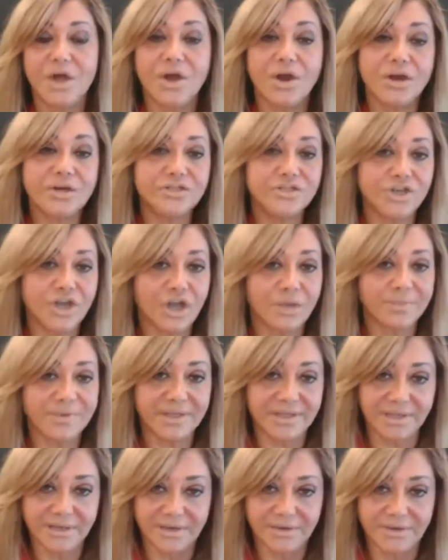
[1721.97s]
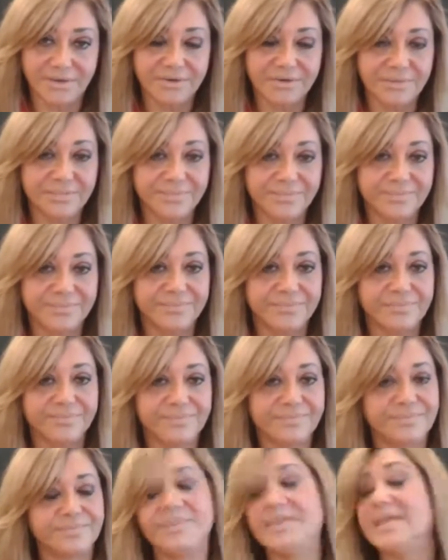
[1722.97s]
Our job here
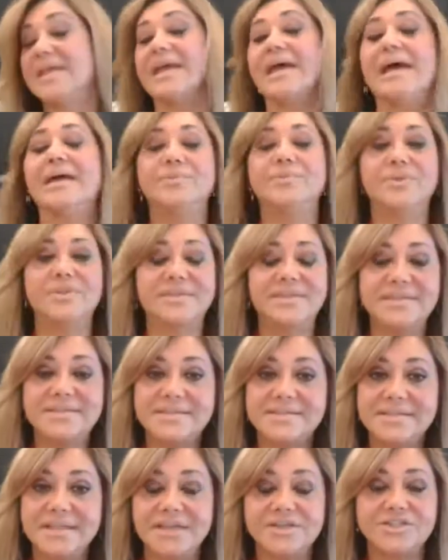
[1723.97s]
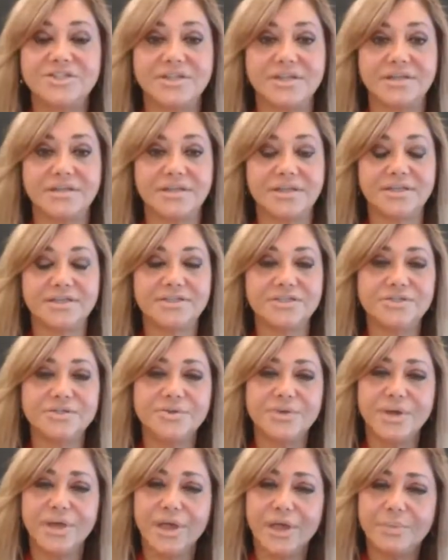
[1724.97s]
and with this session is
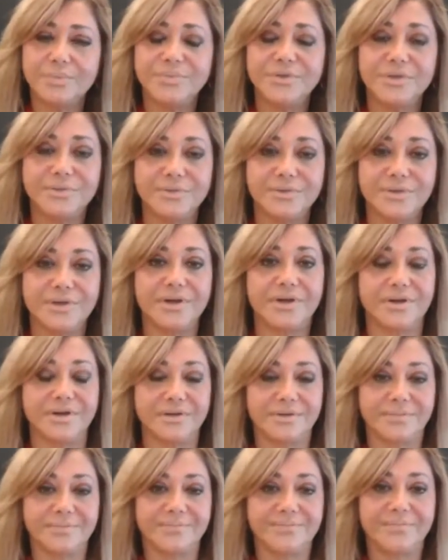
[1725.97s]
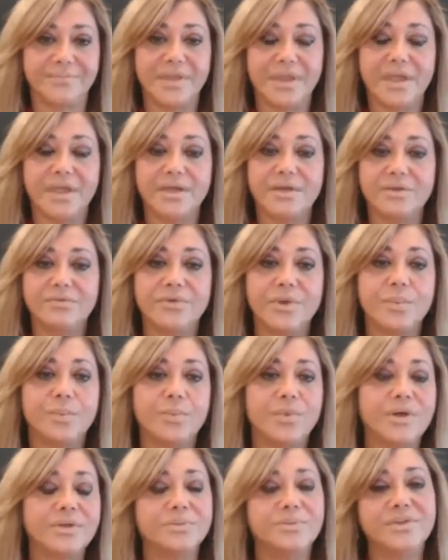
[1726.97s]
to help you learn from
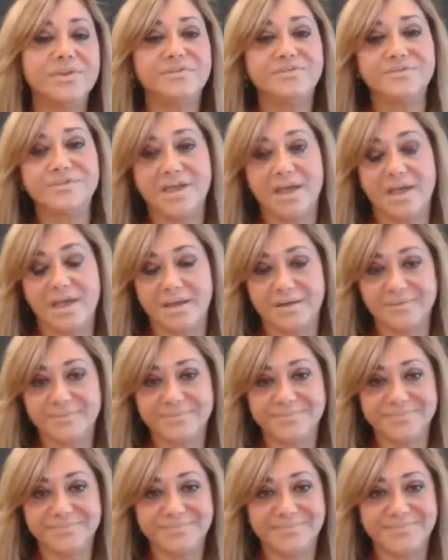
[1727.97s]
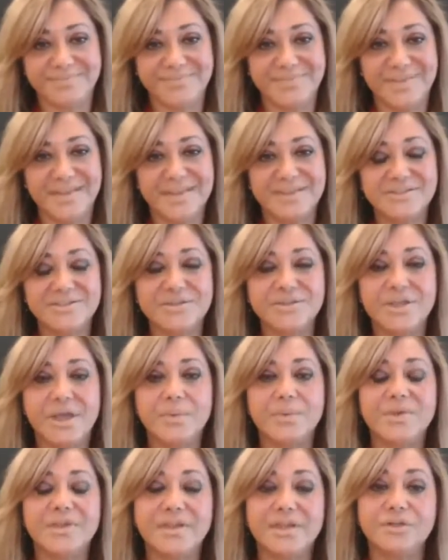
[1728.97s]
what we've done so
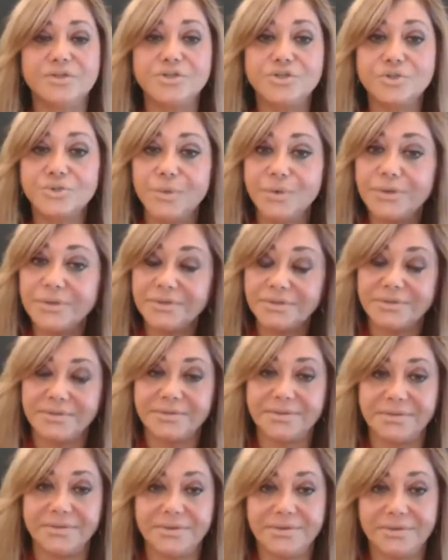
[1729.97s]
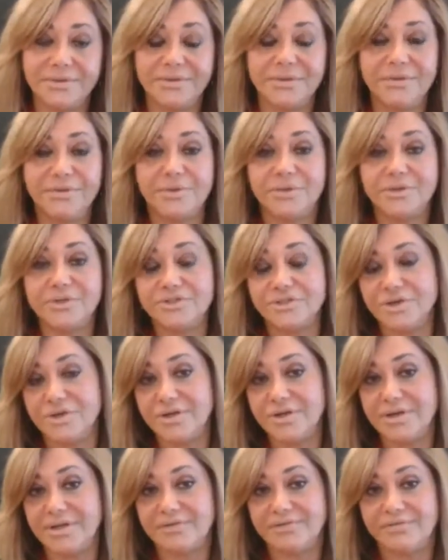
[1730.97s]
that we can shorten your
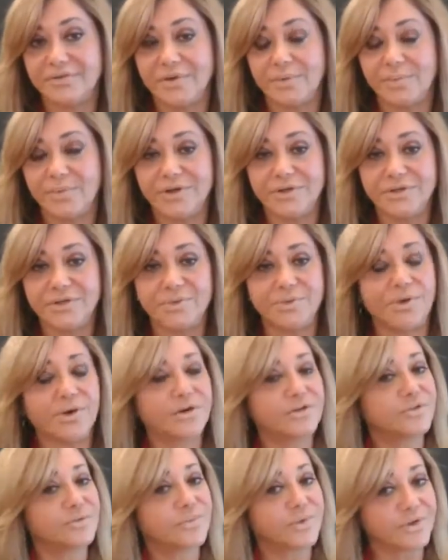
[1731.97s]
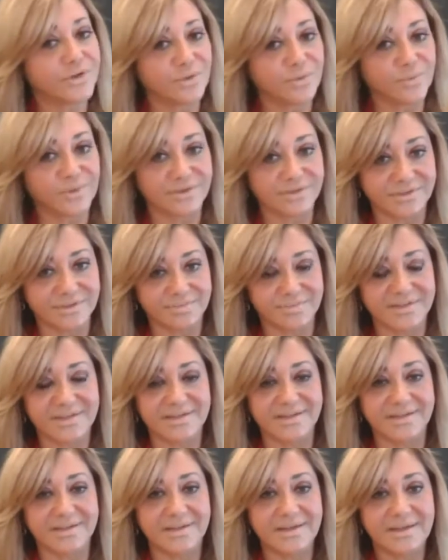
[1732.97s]
journey from where you are to where you want to
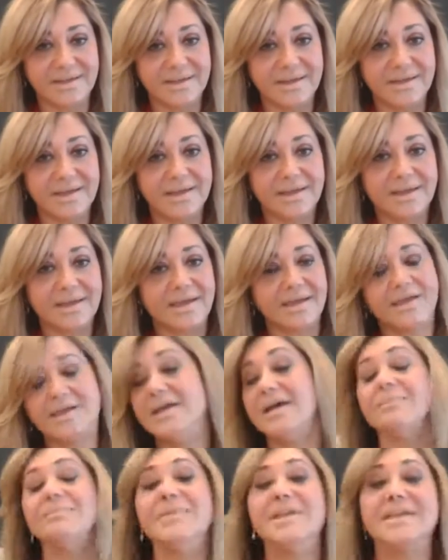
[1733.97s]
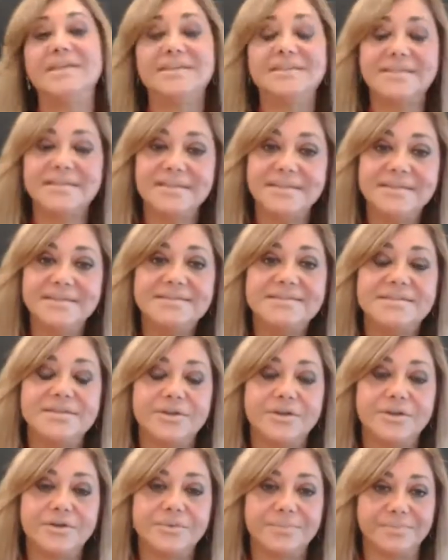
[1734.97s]
be and make it
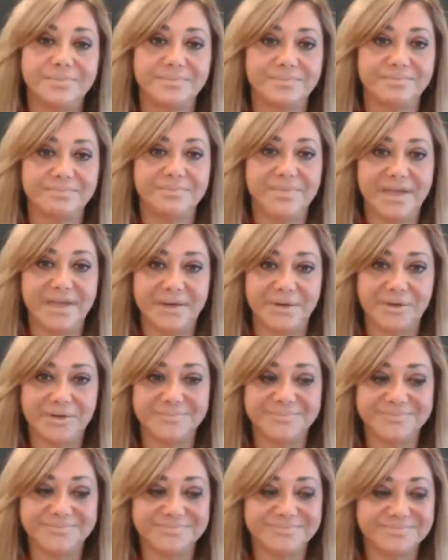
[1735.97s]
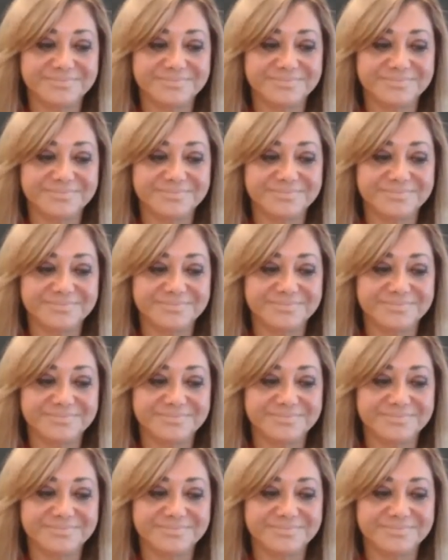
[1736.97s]
easier, better.